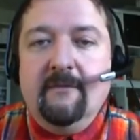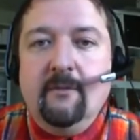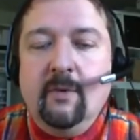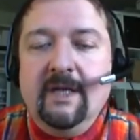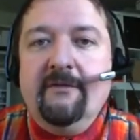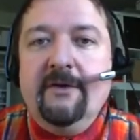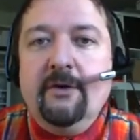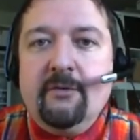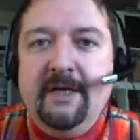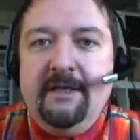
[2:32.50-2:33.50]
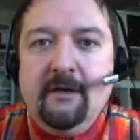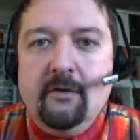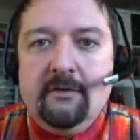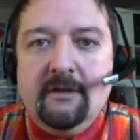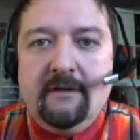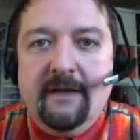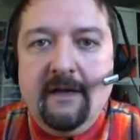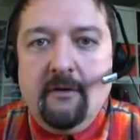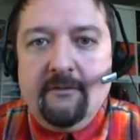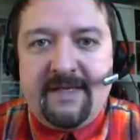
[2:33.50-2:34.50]
whenever you are creating content,
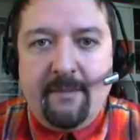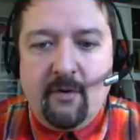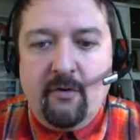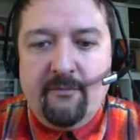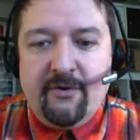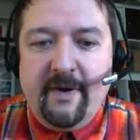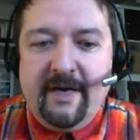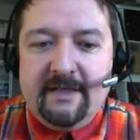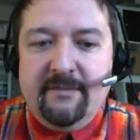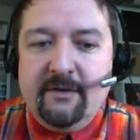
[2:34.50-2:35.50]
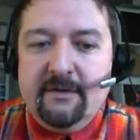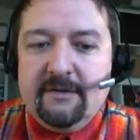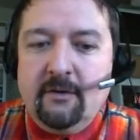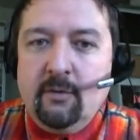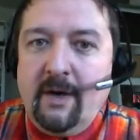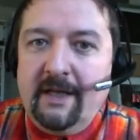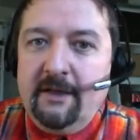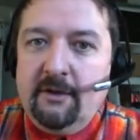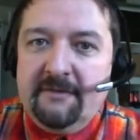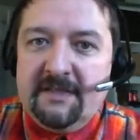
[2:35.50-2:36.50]
think of some compromise, because on one
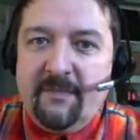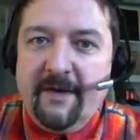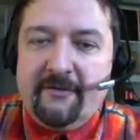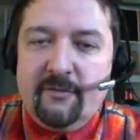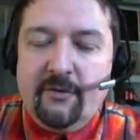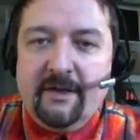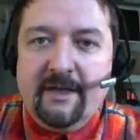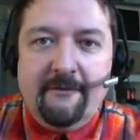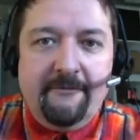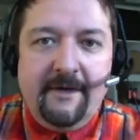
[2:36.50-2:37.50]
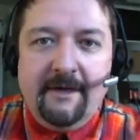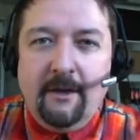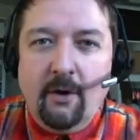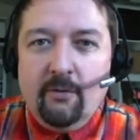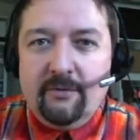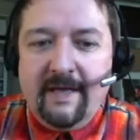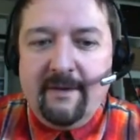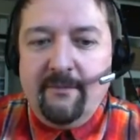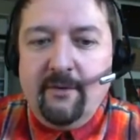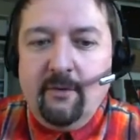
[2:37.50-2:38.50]
end of the spectrum you can have very low
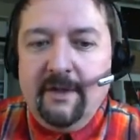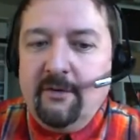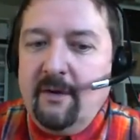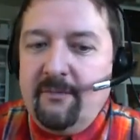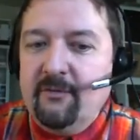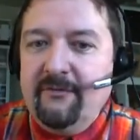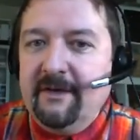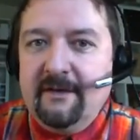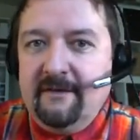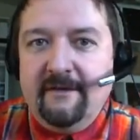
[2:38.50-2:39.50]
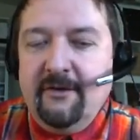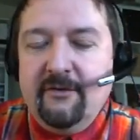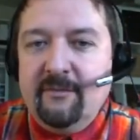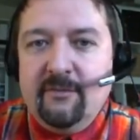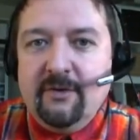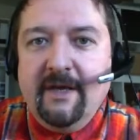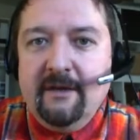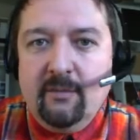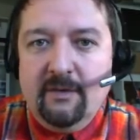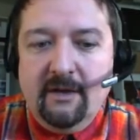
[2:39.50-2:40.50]
tempo when you are proving theorem
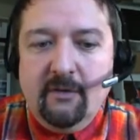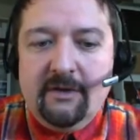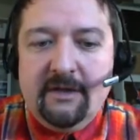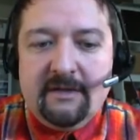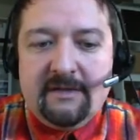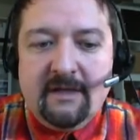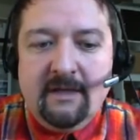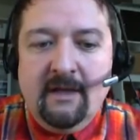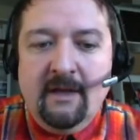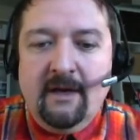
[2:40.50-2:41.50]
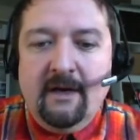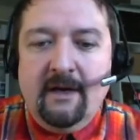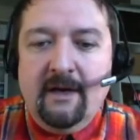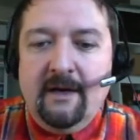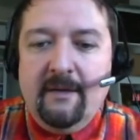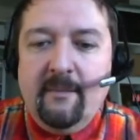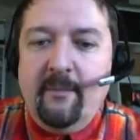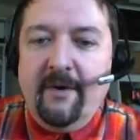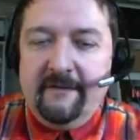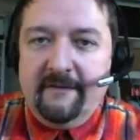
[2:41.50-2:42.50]
together with the audience,
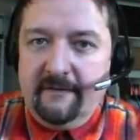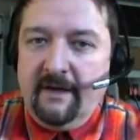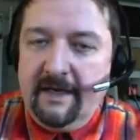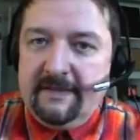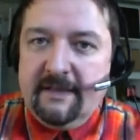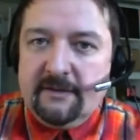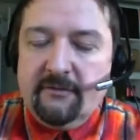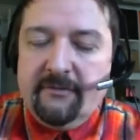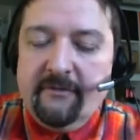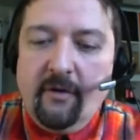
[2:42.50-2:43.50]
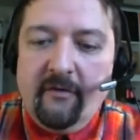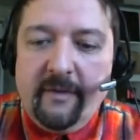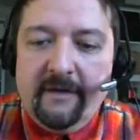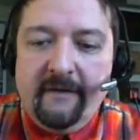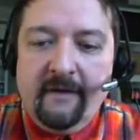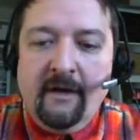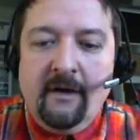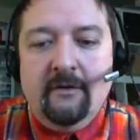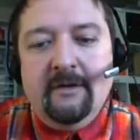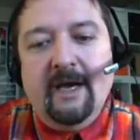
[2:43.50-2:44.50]
but high sense of involvement.
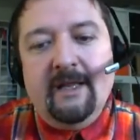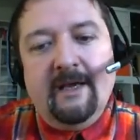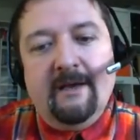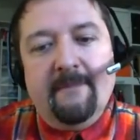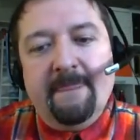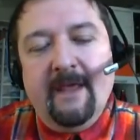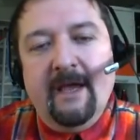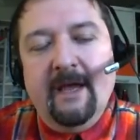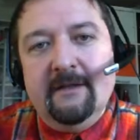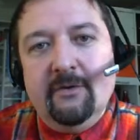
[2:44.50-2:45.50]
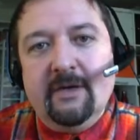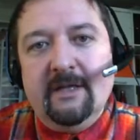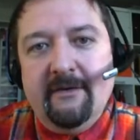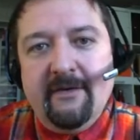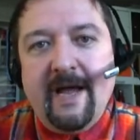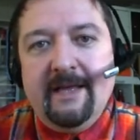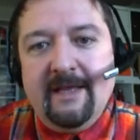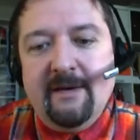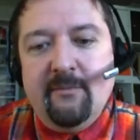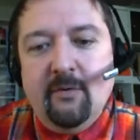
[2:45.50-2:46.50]
On the other hand, you can have high
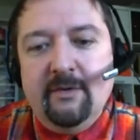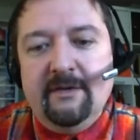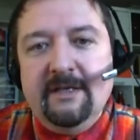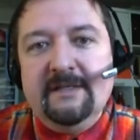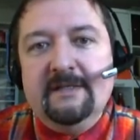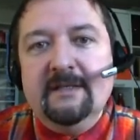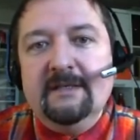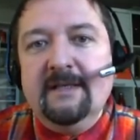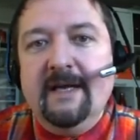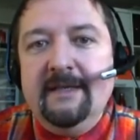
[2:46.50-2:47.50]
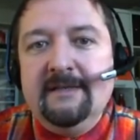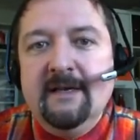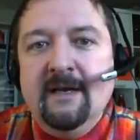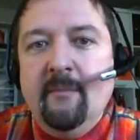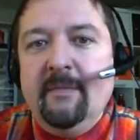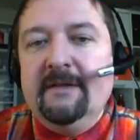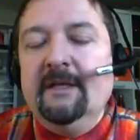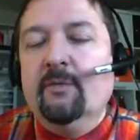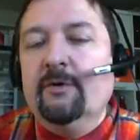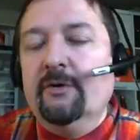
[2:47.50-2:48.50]
tempo with existing slides, but
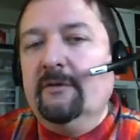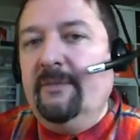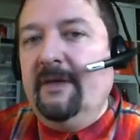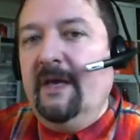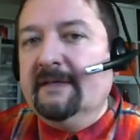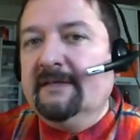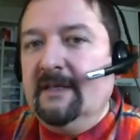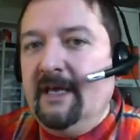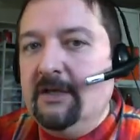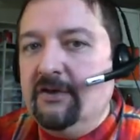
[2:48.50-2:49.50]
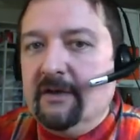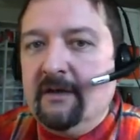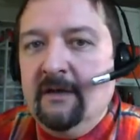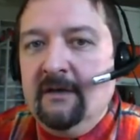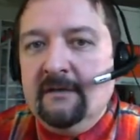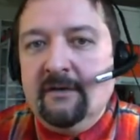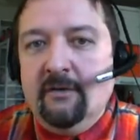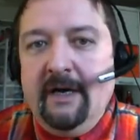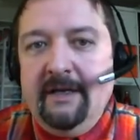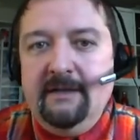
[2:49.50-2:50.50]
it would not be as engaging.
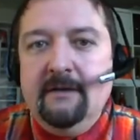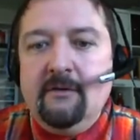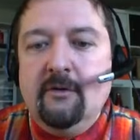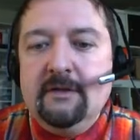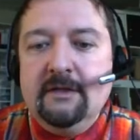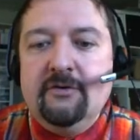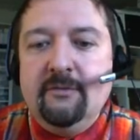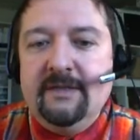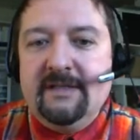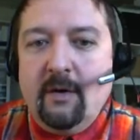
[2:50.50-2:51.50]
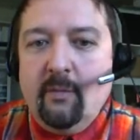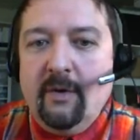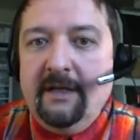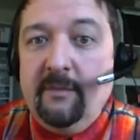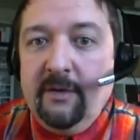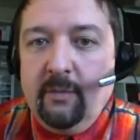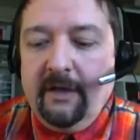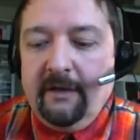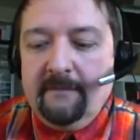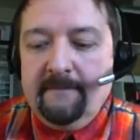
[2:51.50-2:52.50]
So ideal content should be somewhere in between.